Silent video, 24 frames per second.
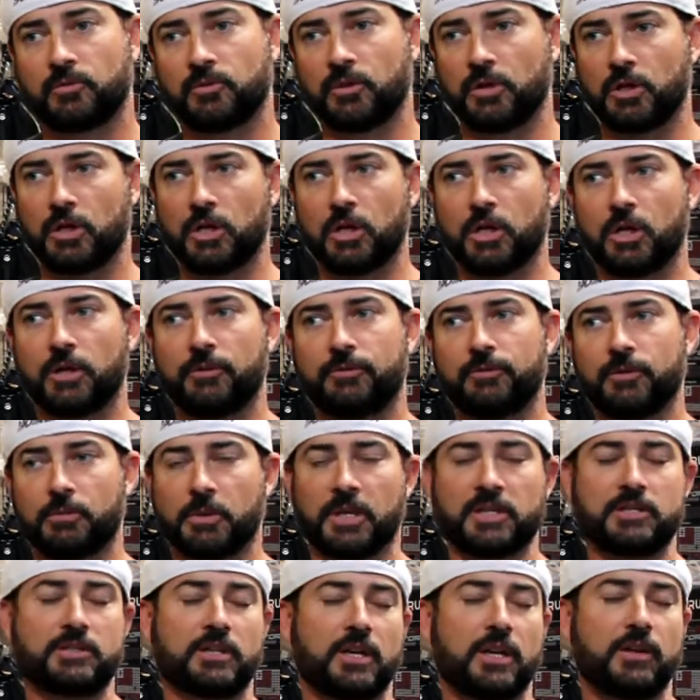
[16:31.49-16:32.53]
For
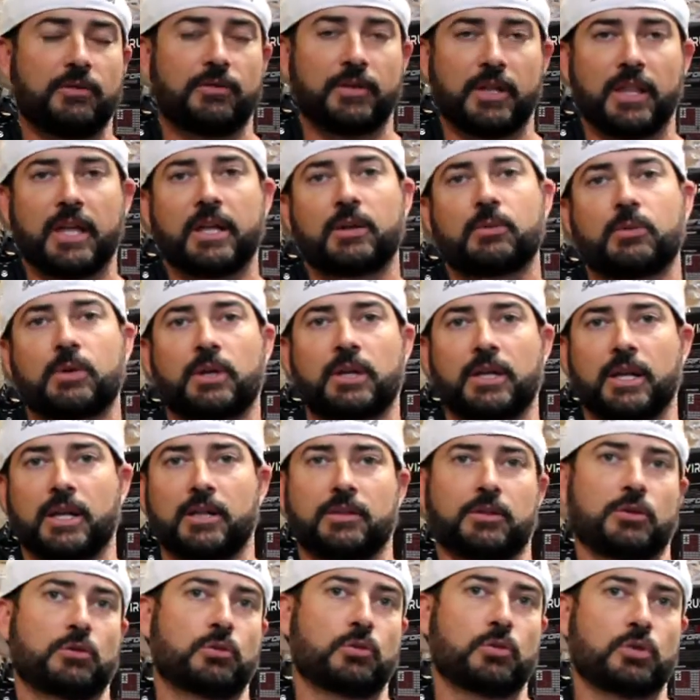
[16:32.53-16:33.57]
myself, I like working
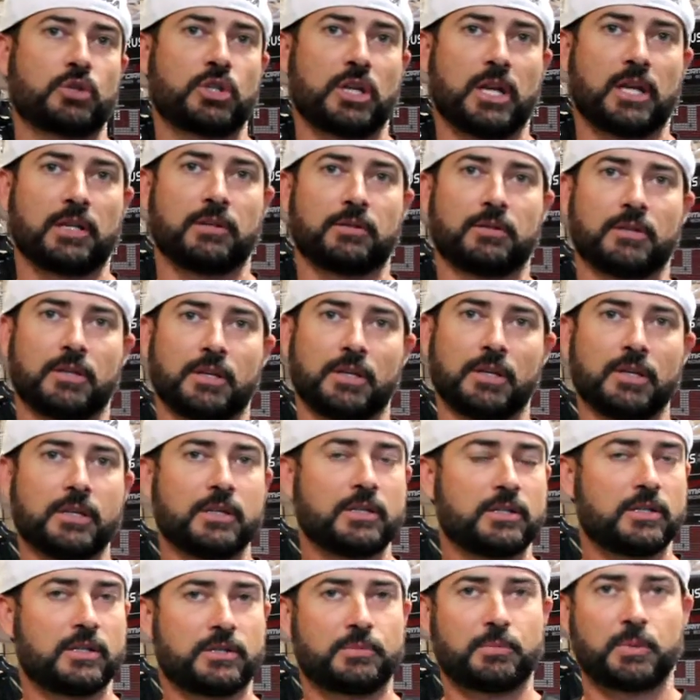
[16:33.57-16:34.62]
out in the cool jade
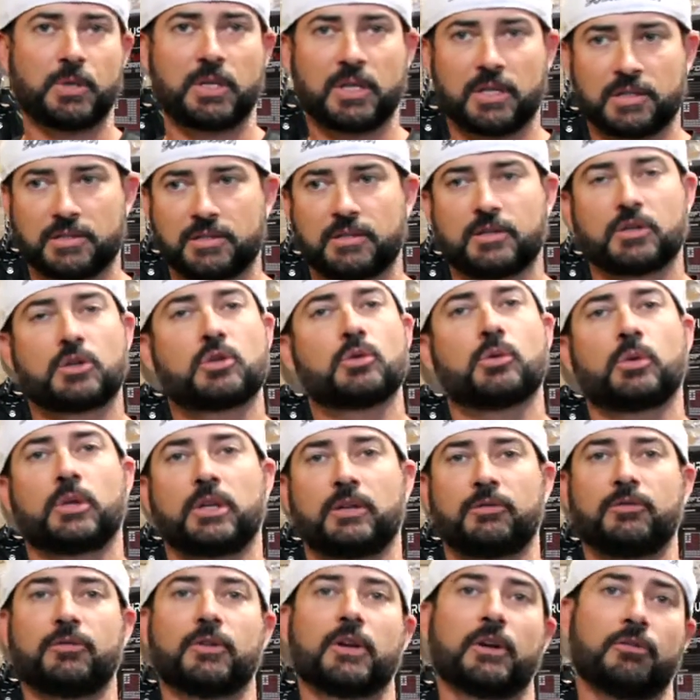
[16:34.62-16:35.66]
just because of the
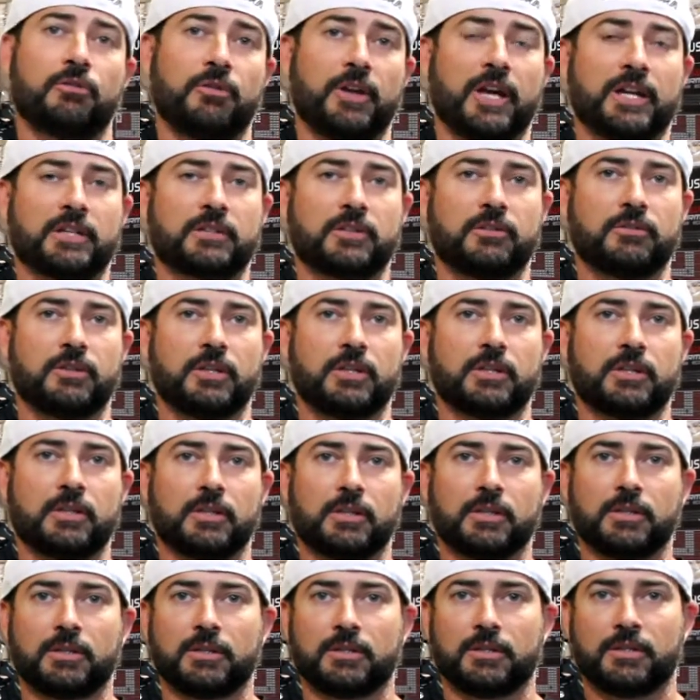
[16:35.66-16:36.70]
cooling effect of
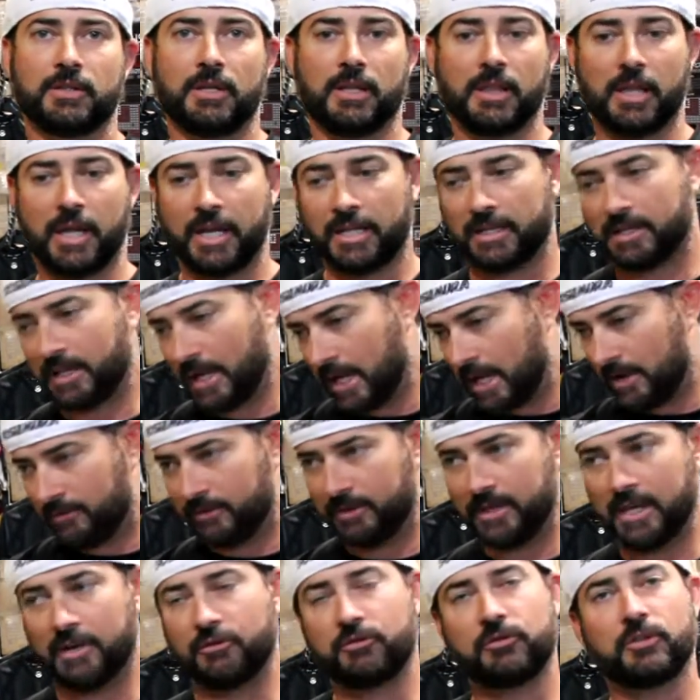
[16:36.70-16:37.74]
it. I like
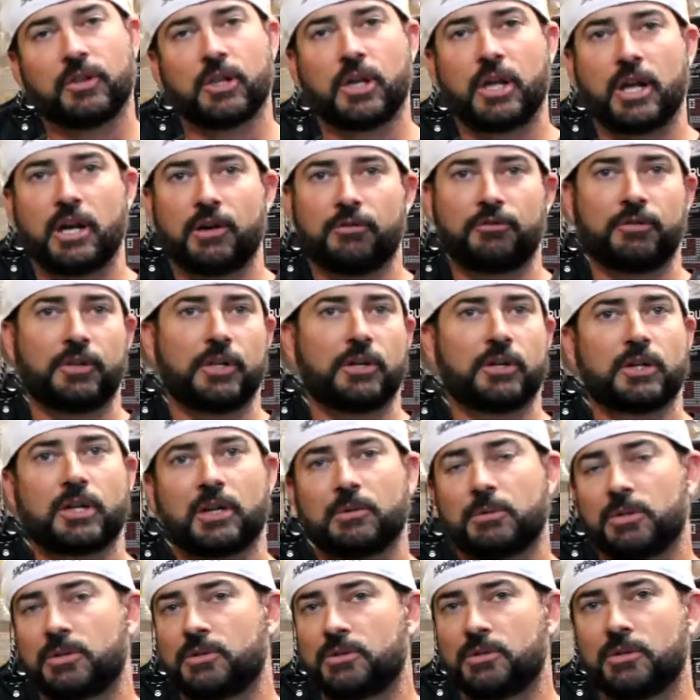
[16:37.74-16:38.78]
having that airflow
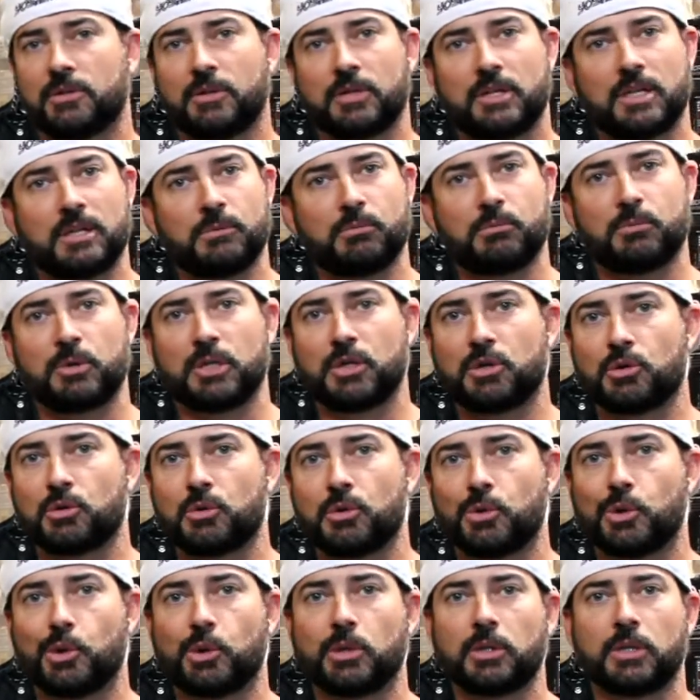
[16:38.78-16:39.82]
coming through it, keeping me
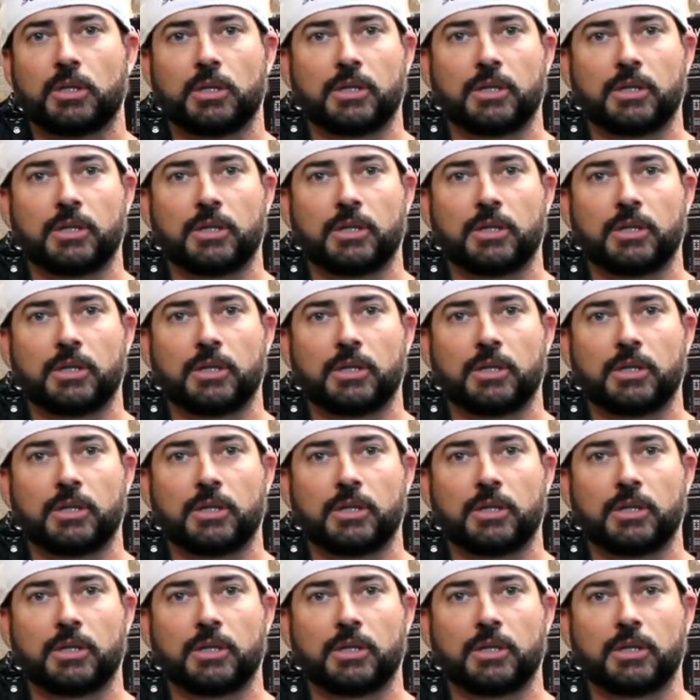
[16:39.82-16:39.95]
cool.